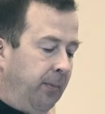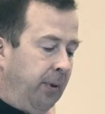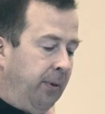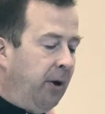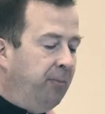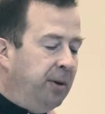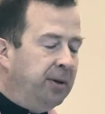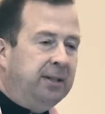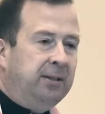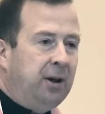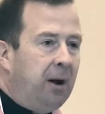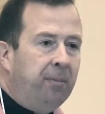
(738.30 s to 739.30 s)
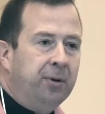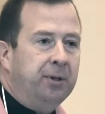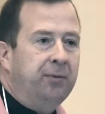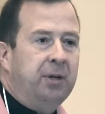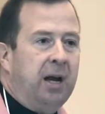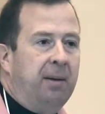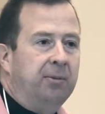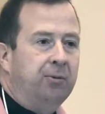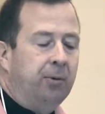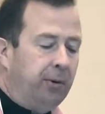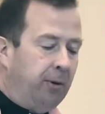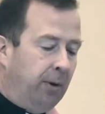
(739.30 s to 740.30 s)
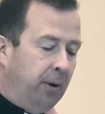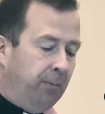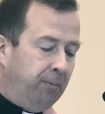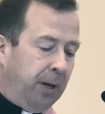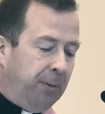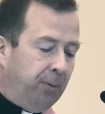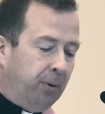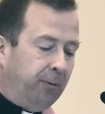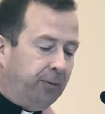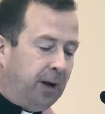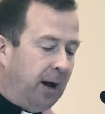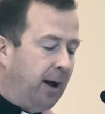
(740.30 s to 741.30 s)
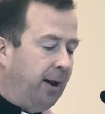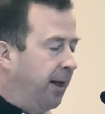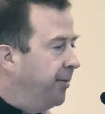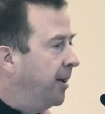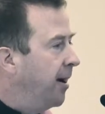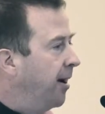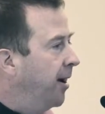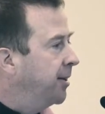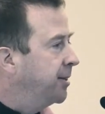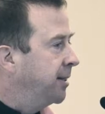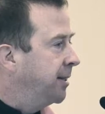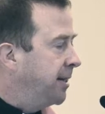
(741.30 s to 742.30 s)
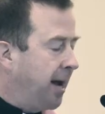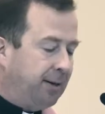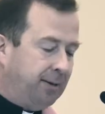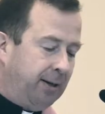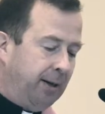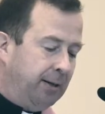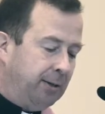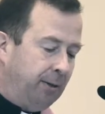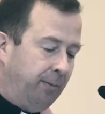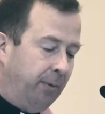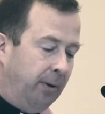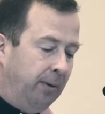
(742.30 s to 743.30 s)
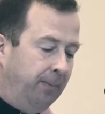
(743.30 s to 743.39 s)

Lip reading: There have been numbers of times where the people of God had the odds stacked against them.